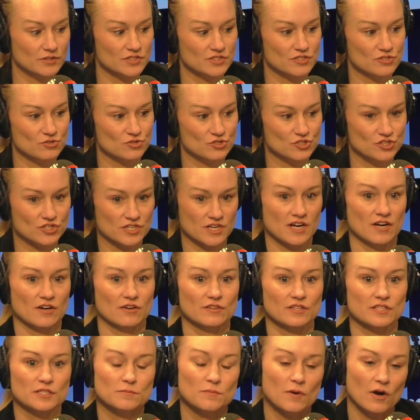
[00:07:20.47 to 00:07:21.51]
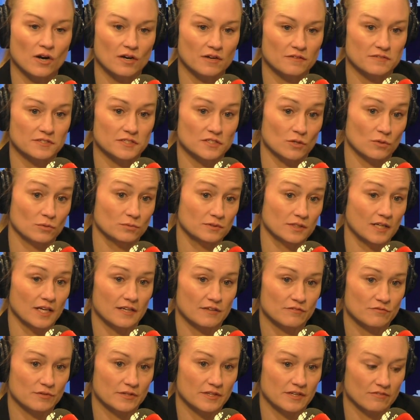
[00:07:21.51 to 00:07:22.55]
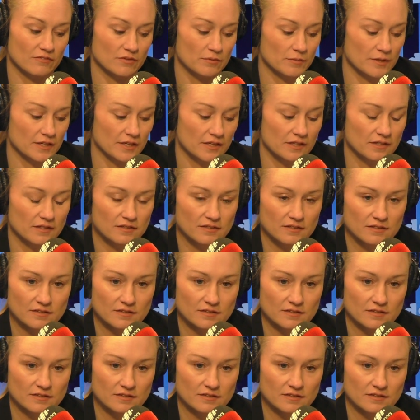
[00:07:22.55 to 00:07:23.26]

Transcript: to share this part of his own life with everybody?